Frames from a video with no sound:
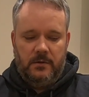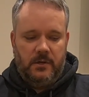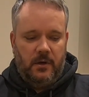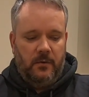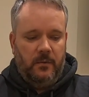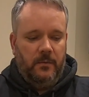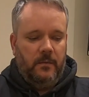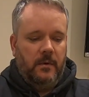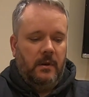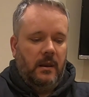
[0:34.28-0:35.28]
So
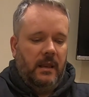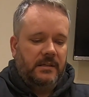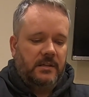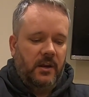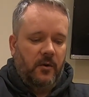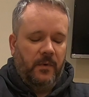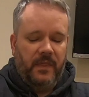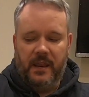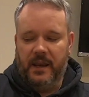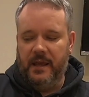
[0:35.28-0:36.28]
let's get on with
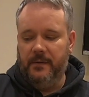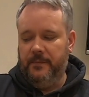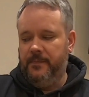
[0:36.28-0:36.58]
that now.